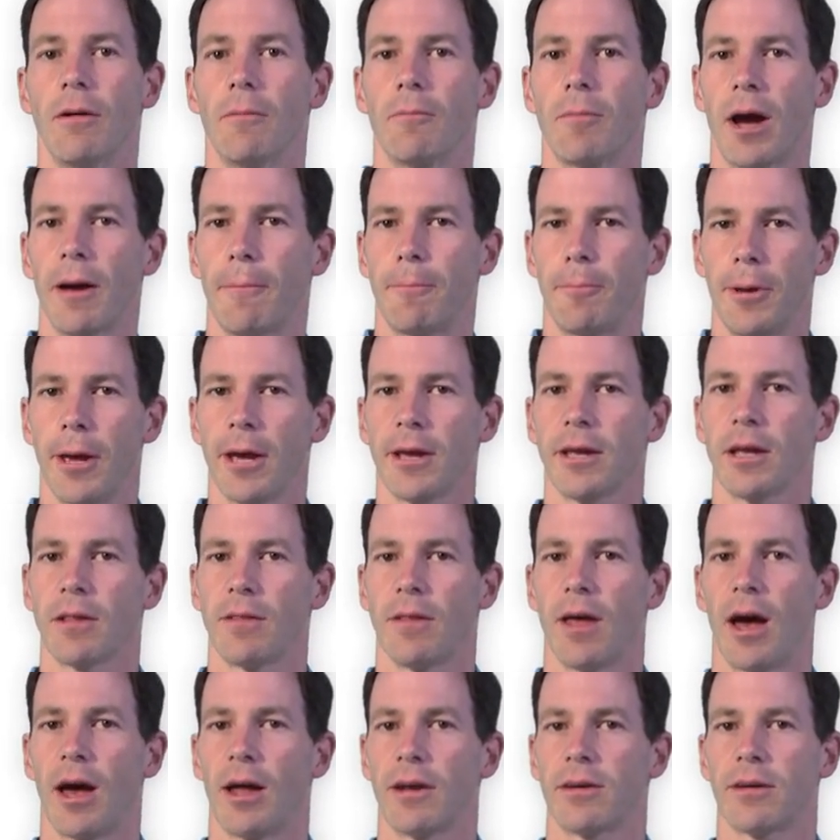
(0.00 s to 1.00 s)
by picking
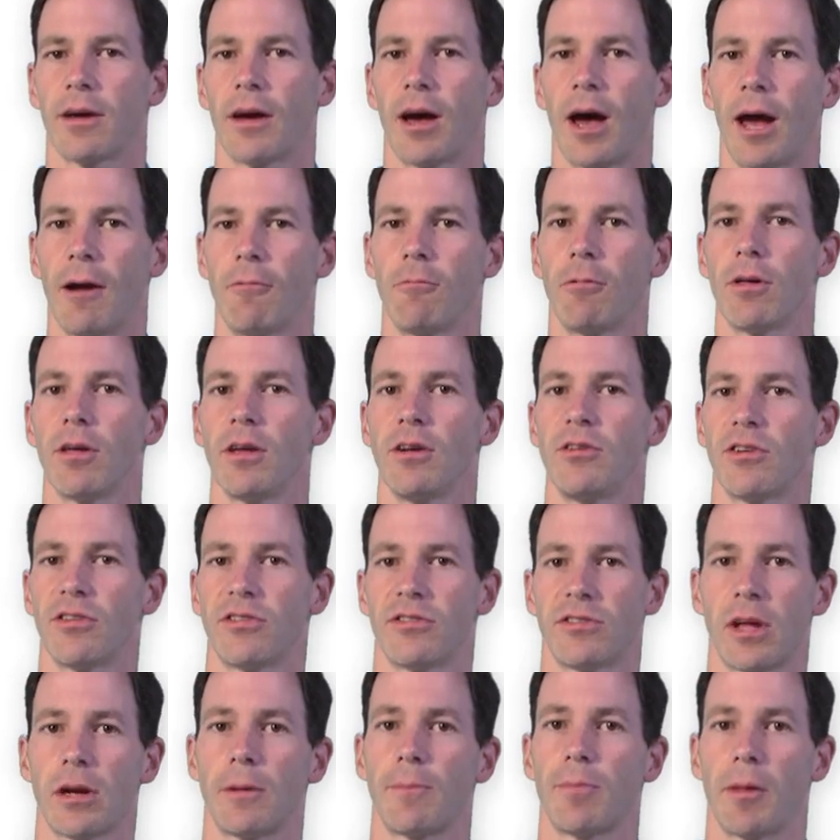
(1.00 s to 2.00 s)
that, I really
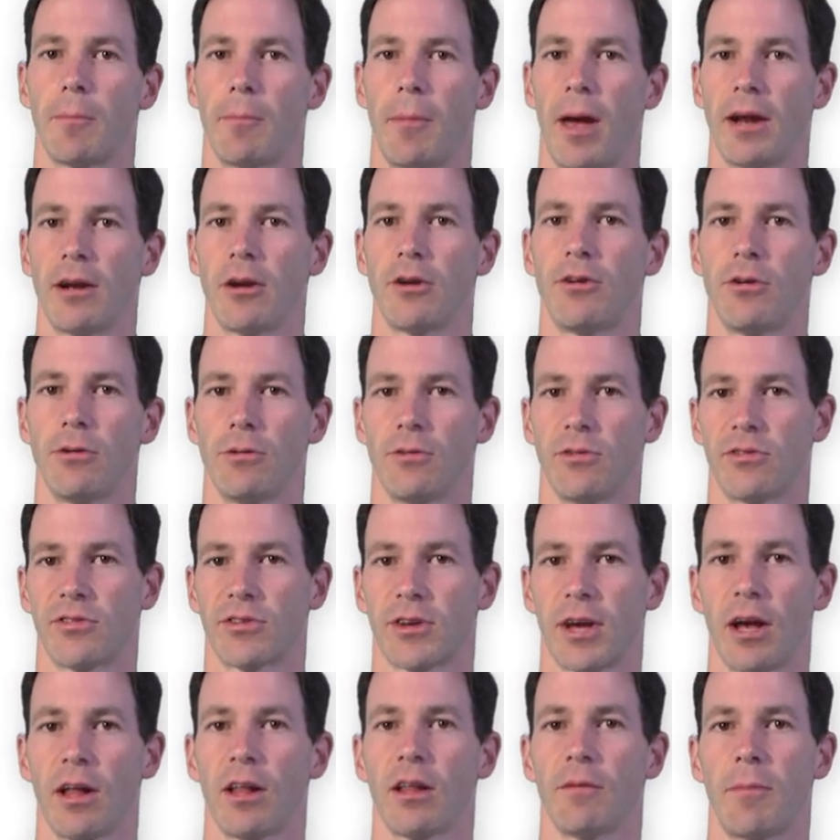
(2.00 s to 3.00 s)
just set up the magnitude and
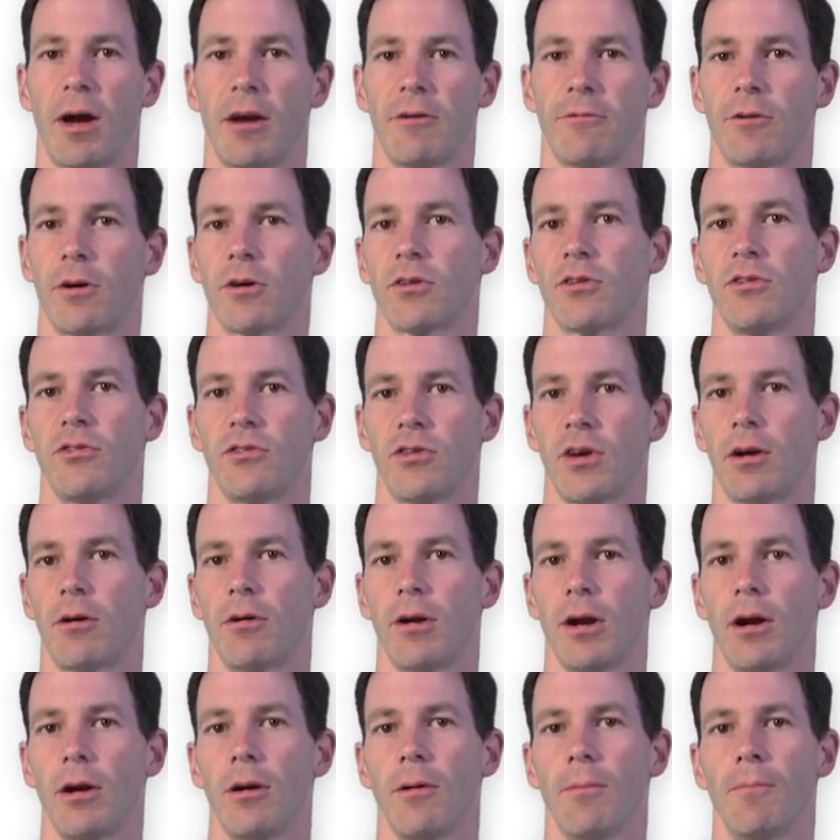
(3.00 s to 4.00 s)
scale of my function
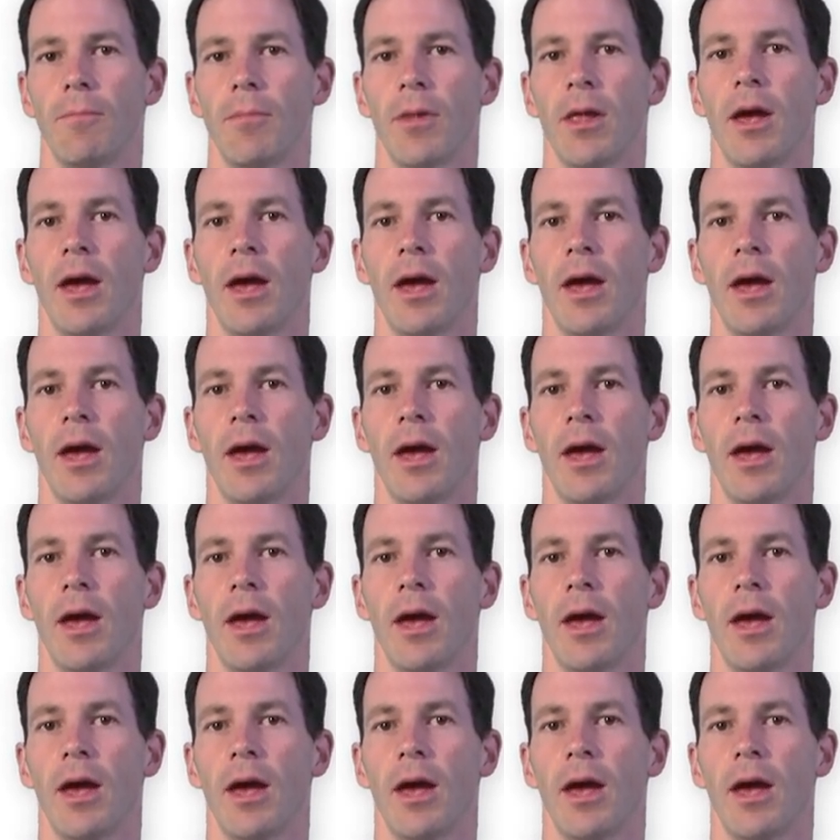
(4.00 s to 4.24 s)
generator,